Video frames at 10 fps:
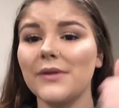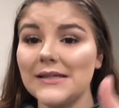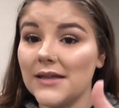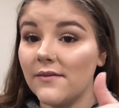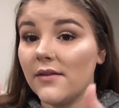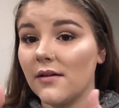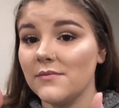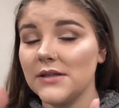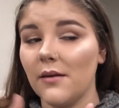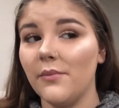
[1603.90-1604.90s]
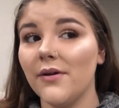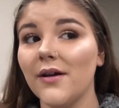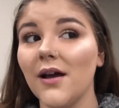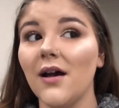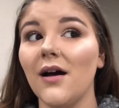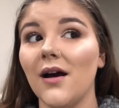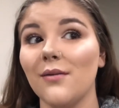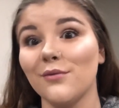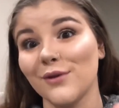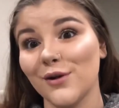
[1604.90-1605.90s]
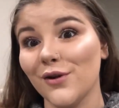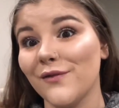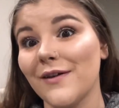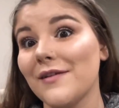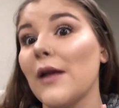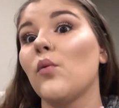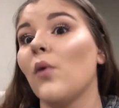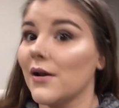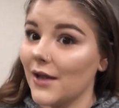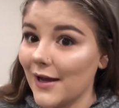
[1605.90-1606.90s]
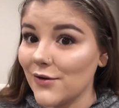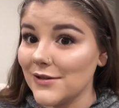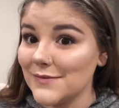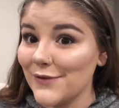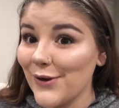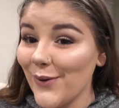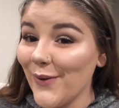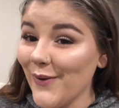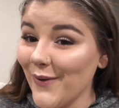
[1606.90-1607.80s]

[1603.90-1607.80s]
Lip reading: Please give it a thumbs up. It'd be really cool if I even had 1 like on this video.